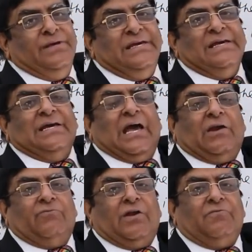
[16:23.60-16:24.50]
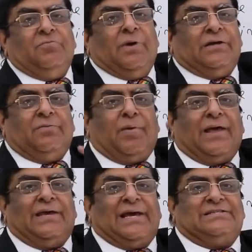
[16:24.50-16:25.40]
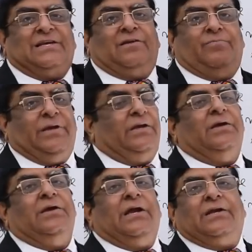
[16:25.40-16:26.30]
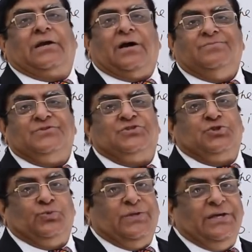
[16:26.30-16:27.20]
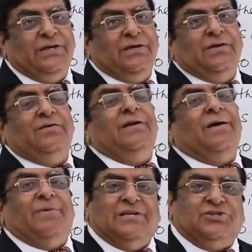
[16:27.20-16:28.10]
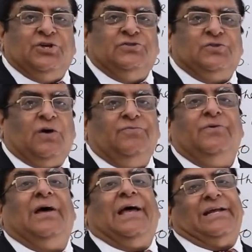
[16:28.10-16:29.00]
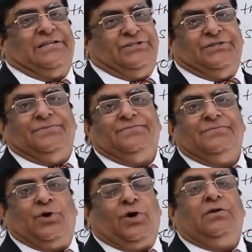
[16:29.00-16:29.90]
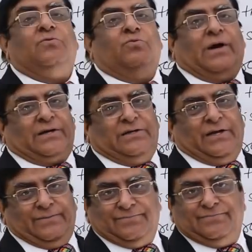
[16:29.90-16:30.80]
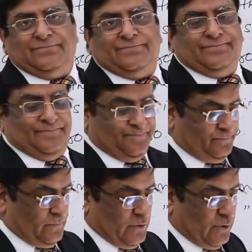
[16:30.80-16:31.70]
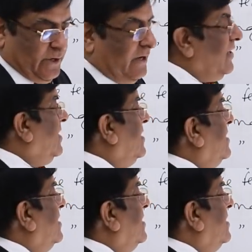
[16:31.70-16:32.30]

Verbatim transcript: B and when we multiply H and B, it comes to the dimensions of energy or work done. Okay?